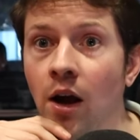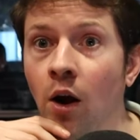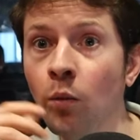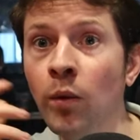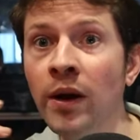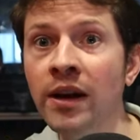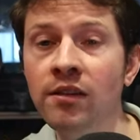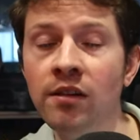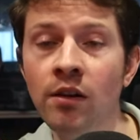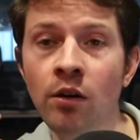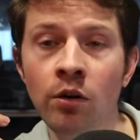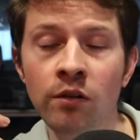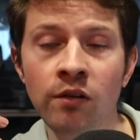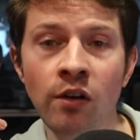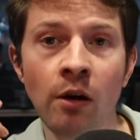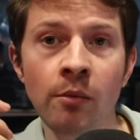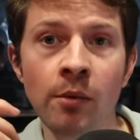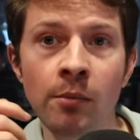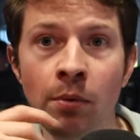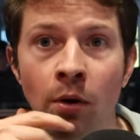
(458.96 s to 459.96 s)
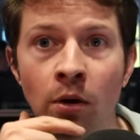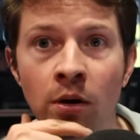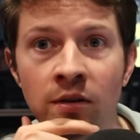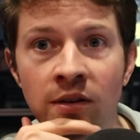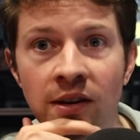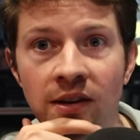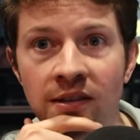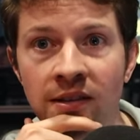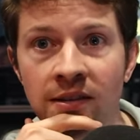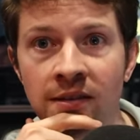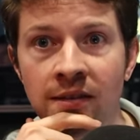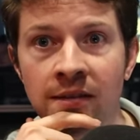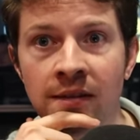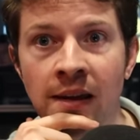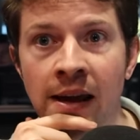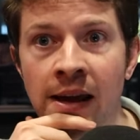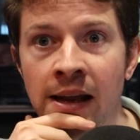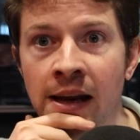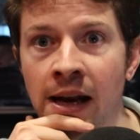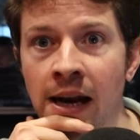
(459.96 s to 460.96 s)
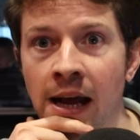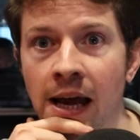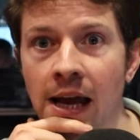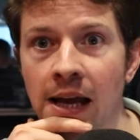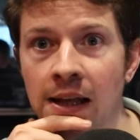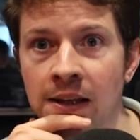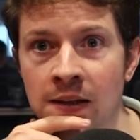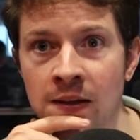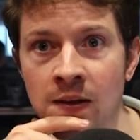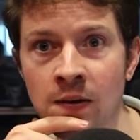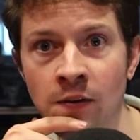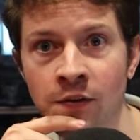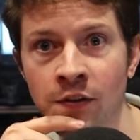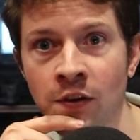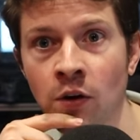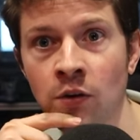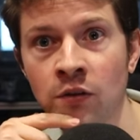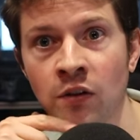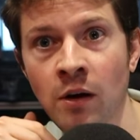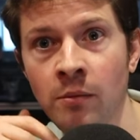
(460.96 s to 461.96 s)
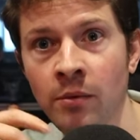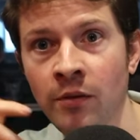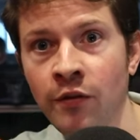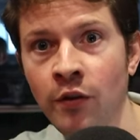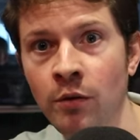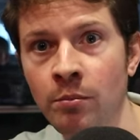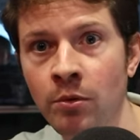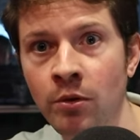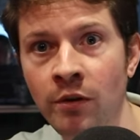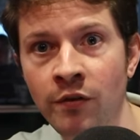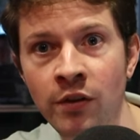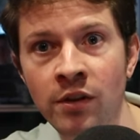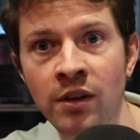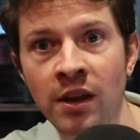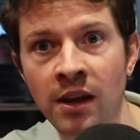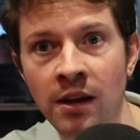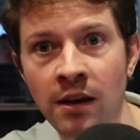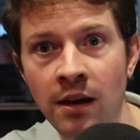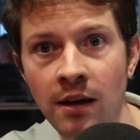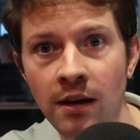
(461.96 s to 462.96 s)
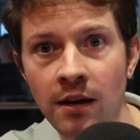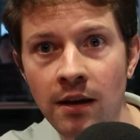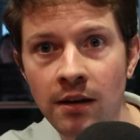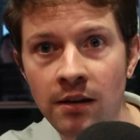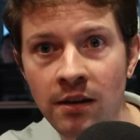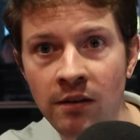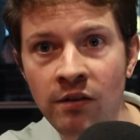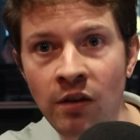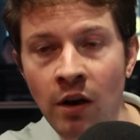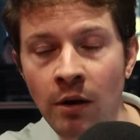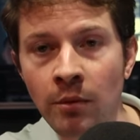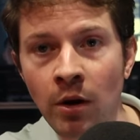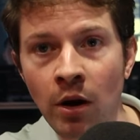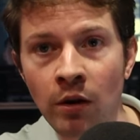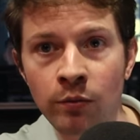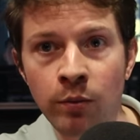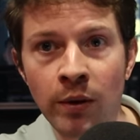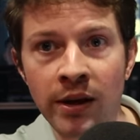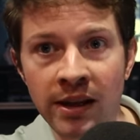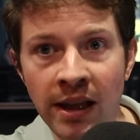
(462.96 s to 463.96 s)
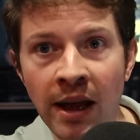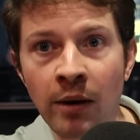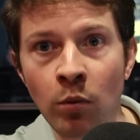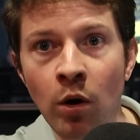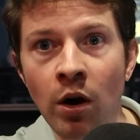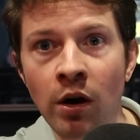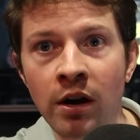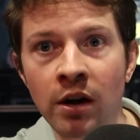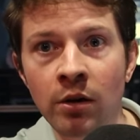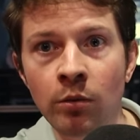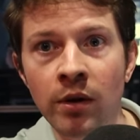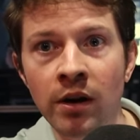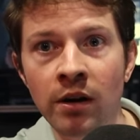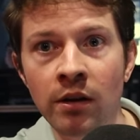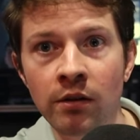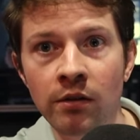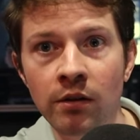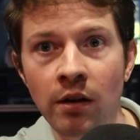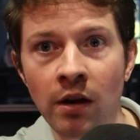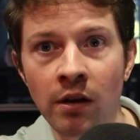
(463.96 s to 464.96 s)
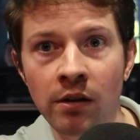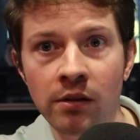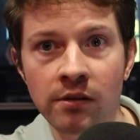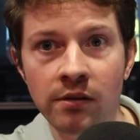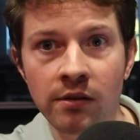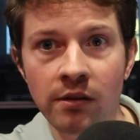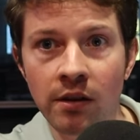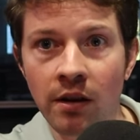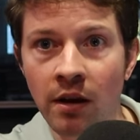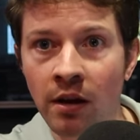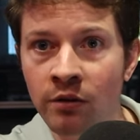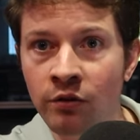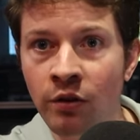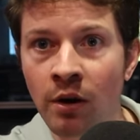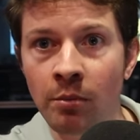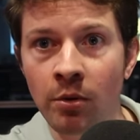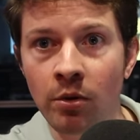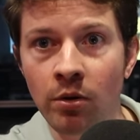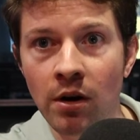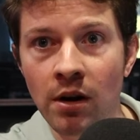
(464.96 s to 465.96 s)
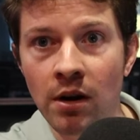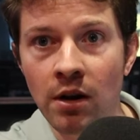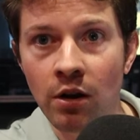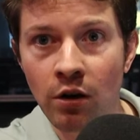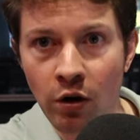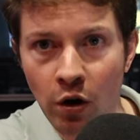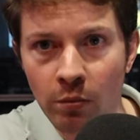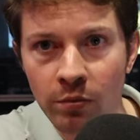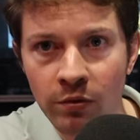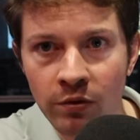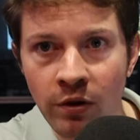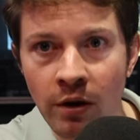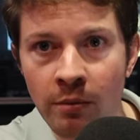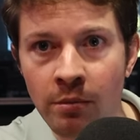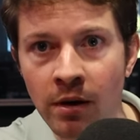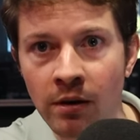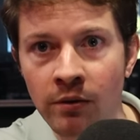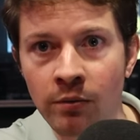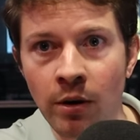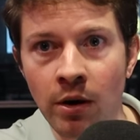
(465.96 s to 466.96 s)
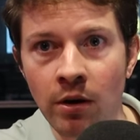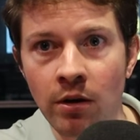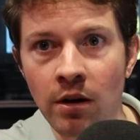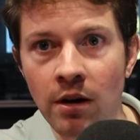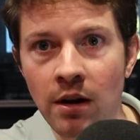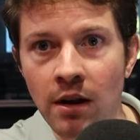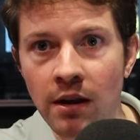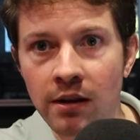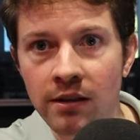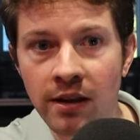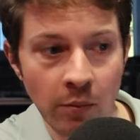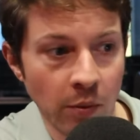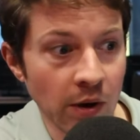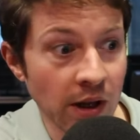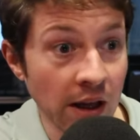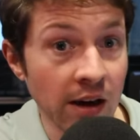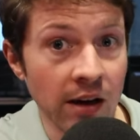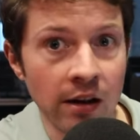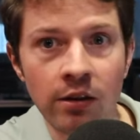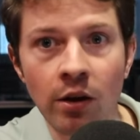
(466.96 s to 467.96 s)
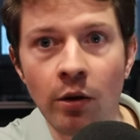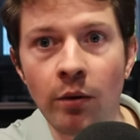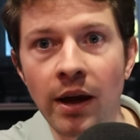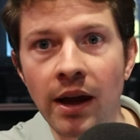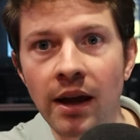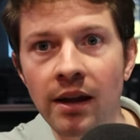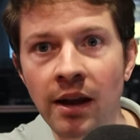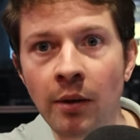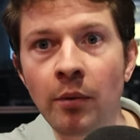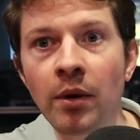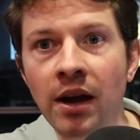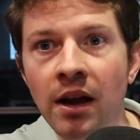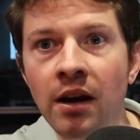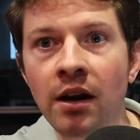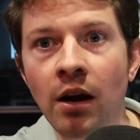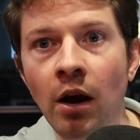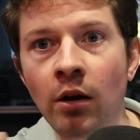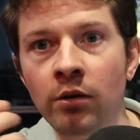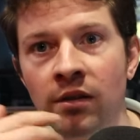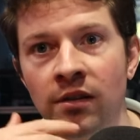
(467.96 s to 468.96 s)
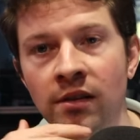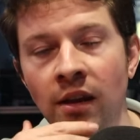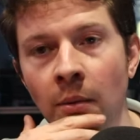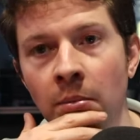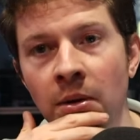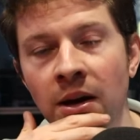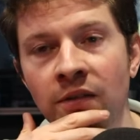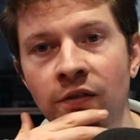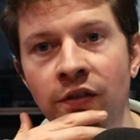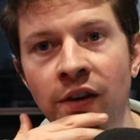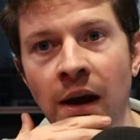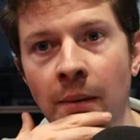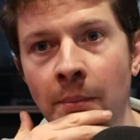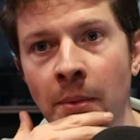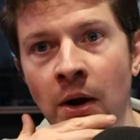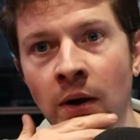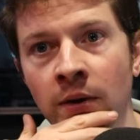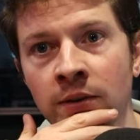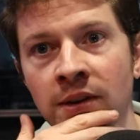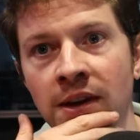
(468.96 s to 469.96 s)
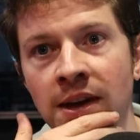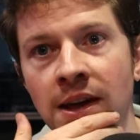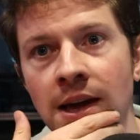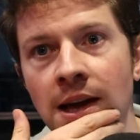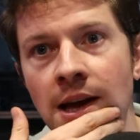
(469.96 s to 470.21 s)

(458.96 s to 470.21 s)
a week's a long time in politics is a saying, isn't it? It's an awful long time in football. If you think this time last week they were going to win a treble, Klopp's treble as well. They were going to do it. They were going to go to Dublin for that party.